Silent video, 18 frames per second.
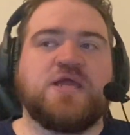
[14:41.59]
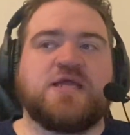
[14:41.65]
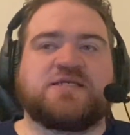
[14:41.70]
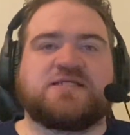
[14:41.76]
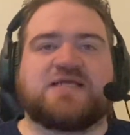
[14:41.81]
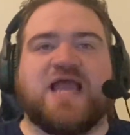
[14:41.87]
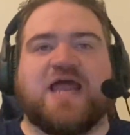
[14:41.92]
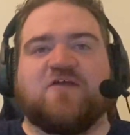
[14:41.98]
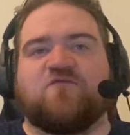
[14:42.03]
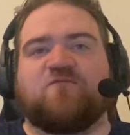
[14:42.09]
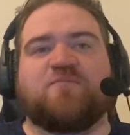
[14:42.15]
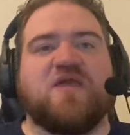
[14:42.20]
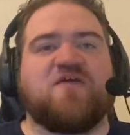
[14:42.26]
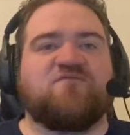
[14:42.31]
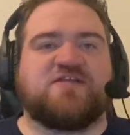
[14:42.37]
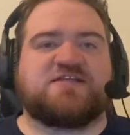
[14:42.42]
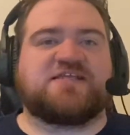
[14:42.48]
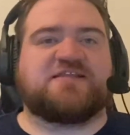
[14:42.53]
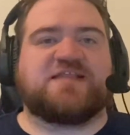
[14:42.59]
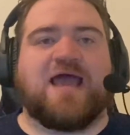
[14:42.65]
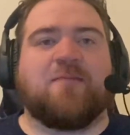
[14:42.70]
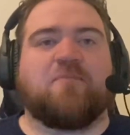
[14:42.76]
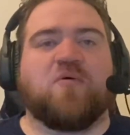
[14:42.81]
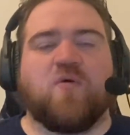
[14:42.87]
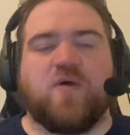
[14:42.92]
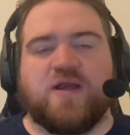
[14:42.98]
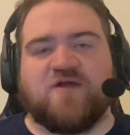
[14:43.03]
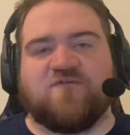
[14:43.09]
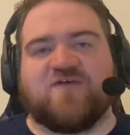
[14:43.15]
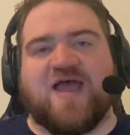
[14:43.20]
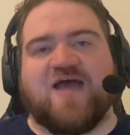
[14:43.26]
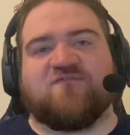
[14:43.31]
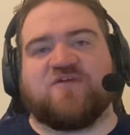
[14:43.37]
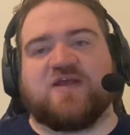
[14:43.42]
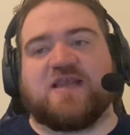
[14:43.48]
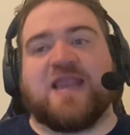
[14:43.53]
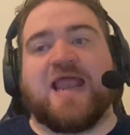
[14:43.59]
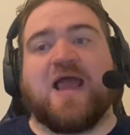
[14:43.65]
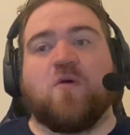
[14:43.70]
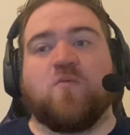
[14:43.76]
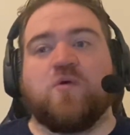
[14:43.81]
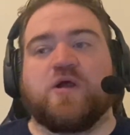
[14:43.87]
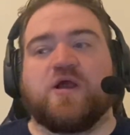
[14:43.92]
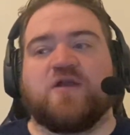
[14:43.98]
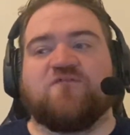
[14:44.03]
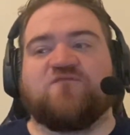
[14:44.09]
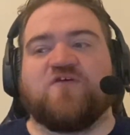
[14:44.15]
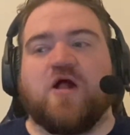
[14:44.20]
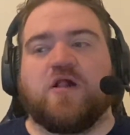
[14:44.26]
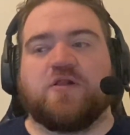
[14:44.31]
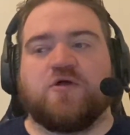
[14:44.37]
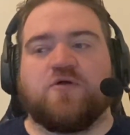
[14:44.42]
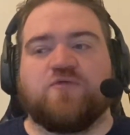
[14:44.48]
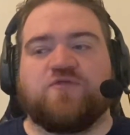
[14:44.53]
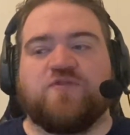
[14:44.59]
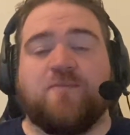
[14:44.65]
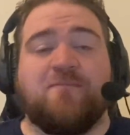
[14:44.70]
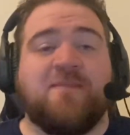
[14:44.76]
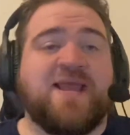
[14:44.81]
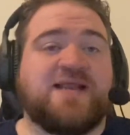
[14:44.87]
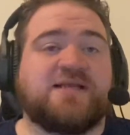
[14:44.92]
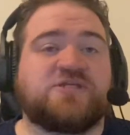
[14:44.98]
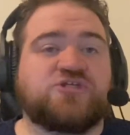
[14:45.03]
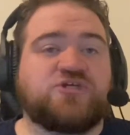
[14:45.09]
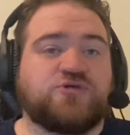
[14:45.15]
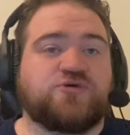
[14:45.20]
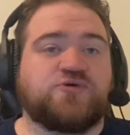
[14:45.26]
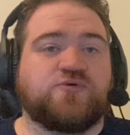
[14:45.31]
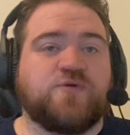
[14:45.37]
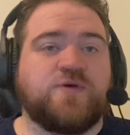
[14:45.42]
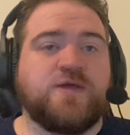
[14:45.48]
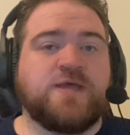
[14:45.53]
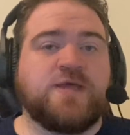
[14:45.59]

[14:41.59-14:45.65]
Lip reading: to kind of pivot to that point of having, now we're going to follow the main two